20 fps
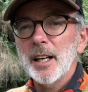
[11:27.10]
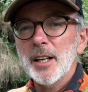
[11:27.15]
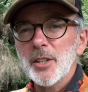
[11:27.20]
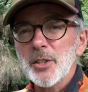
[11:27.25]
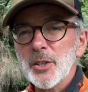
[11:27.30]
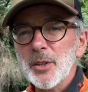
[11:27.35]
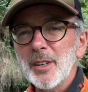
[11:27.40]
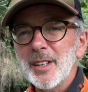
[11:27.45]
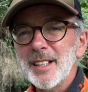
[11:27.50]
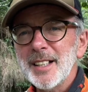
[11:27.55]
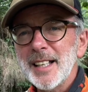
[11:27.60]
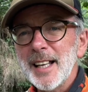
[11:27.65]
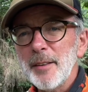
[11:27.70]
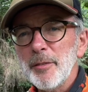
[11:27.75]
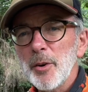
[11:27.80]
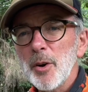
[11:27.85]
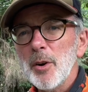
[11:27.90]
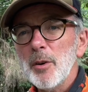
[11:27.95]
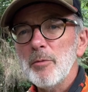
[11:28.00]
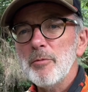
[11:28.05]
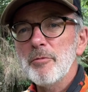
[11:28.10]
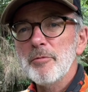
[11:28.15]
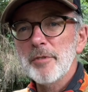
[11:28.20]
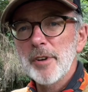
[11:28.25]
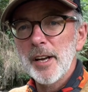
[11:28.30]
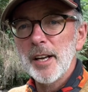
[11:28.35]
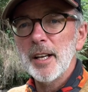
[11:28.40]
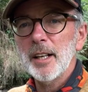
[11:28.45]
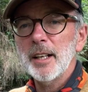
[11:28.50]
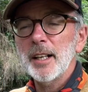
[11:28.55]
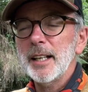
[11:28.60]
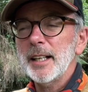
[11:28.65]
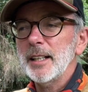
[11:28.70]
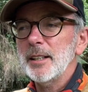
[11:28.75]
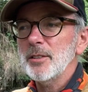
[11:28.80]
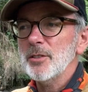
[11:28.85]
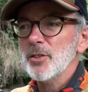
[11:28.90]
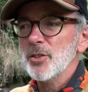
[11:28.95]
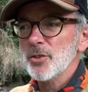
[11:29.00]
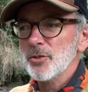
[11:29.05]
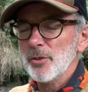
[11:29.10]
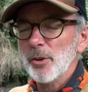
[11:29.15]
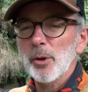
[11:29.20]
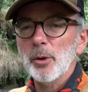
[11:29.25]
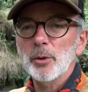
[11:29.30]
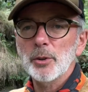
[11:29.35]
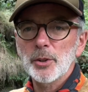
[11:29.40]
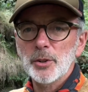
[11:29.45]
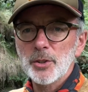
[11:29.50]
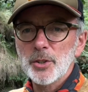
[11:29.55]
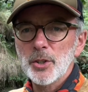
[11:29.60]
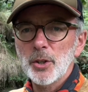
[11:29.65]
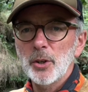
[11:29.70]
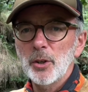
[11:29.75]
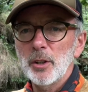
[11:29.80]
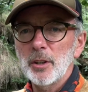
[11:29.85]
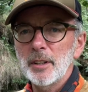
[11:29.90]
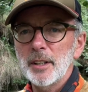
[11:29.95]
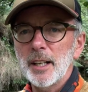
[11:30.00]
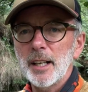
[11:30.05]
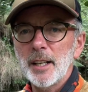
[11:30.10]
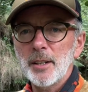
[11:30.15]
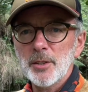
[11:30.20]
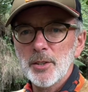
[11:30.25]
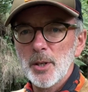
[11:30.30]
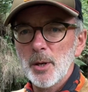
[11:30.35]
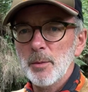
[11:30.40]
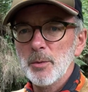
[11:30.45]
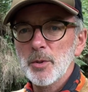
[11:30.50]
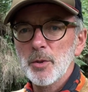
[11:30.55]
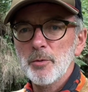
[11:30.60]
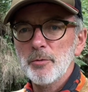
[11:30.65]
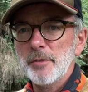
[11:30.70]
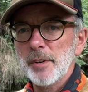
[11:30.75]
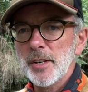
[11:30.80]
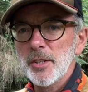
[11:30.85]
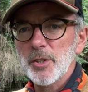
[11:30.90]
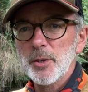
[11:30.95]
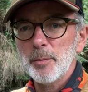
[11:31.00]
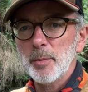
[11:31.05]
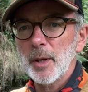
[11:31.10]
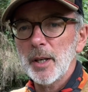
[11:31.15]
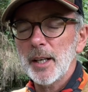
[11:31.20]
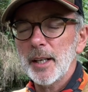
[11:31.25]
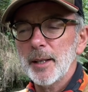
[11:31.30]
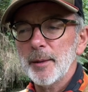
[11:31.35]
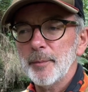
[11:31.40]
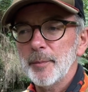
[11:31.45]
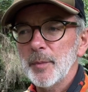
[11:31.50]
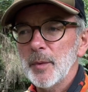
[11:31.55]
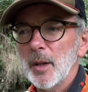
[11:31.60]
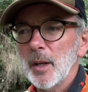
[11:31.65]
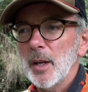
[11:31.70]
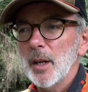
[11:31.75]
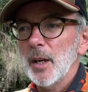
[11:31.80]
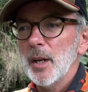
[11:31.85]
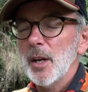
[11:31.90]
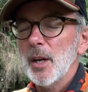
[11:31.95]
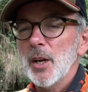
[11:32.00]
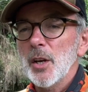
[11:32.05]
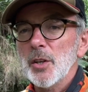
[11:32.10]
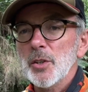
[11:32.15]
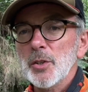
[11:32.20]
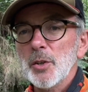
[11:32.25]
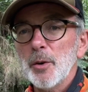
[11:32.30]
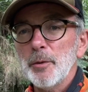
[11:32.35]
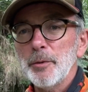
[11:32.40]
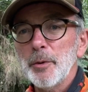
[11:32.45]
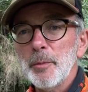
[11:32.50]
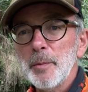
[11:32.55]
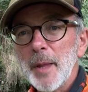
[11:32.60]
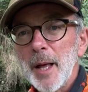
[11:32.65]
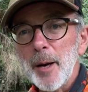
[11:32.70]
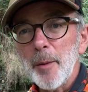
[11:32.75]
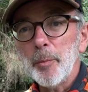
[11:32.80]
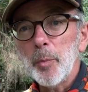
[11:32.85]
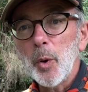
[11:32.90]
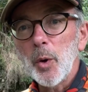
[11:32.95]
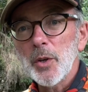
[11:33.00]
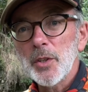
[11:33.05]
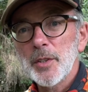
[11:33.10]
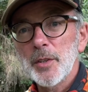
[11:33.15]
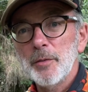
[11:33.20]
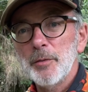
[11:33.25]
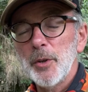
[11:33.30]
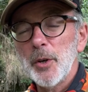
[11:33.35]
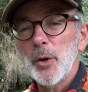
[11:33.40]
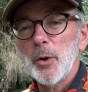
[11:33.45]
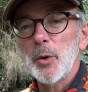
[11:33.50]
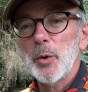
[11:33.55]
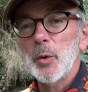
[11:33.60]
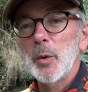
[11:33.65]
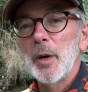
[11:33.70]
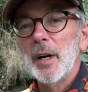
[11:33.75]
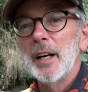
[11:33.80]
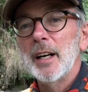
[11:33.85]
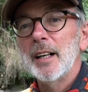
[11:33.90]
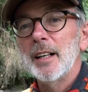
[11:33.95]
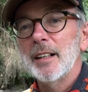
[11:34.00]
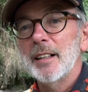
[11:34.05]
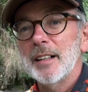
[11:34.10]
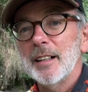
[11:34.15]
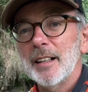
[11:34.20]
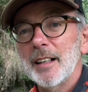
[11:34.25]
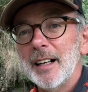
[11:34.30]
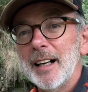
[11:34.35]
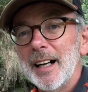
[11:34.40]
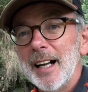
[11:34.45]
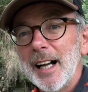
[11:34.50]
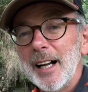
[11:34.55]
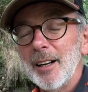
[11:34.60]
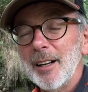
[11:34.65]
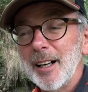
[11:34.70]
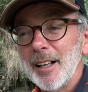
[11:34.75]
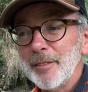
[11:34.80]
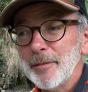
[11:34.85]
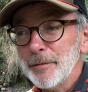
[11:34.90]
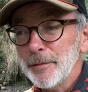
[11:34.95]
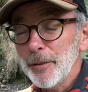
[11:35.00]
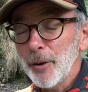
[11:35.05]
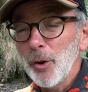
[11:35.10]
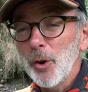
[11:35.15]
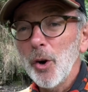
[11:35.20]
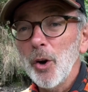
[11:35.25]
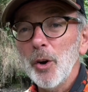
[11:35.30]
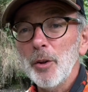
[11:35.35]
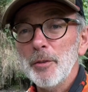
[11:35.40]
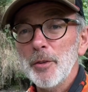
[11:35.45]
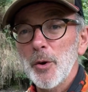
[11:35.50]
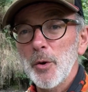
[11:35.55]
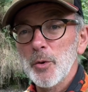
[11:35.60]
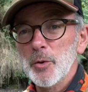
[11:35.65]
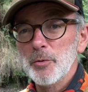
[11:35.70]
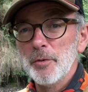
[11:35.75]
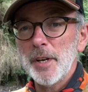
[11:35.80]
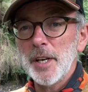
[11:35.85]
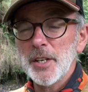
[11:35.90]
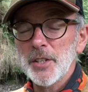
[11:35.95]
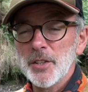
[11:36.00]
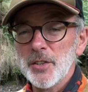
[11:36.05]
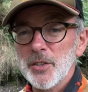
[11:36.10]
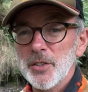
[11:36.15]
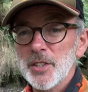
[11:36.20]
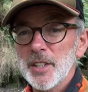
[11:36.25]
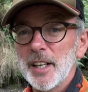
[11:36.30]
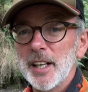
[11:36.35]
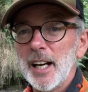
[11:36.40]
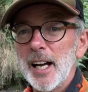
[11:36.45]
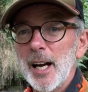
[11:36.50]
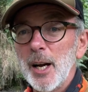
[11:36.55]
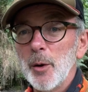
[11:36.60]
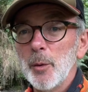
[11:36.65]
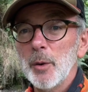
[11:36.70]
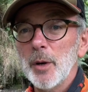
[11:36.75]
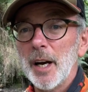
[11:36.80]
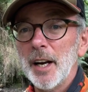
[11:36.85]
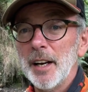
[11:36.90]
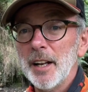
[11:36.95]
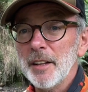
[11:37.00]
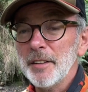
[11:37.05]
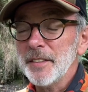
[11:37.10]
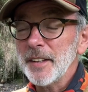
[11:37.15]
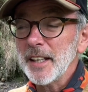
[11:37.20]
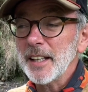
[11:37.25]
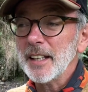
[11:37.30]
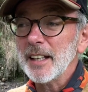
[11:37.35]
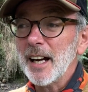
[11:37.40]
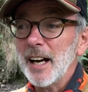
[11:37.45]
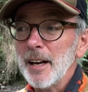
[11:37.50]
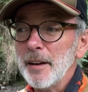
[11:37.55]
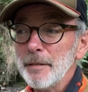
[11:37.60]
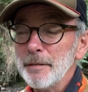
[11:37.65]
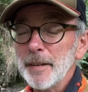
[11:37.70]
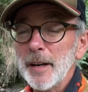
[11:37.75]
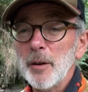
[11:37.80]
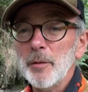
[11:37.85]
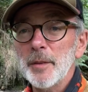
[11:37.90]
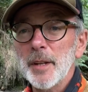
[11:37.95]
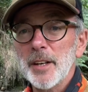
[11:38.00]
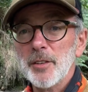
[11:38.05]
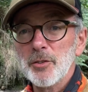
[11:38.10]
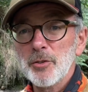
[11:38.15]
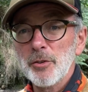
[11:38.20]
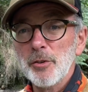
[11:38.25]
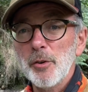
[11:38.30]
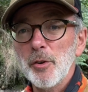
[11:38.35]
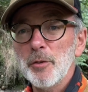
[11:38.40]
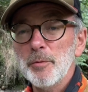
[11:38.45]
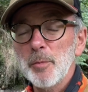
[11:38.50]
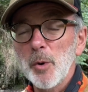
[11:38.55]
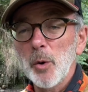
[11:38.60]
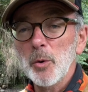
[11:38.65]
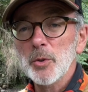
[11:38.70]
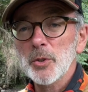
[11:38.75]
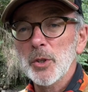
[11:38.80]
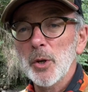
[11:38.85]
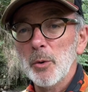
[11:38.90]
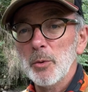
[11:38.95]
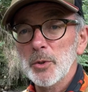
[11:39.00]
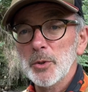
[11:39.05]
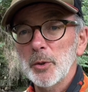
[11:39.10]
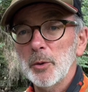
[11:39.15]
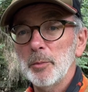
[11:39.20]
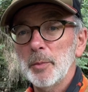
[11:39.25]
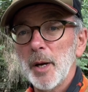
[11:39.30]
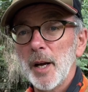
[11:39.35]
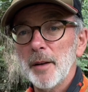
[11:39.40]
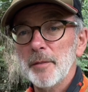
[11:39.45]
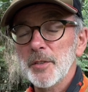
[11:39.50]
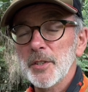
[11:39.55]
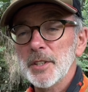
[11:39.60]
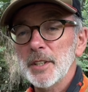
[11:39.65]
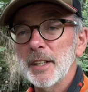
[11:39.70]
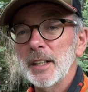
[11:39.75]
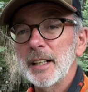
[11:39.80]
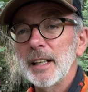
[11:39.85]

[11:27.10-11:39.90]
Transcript: And so I never really struggled at all in terms of resupply. So from that point of view, and for all of those reasons, I think I found that true of most coastal paths,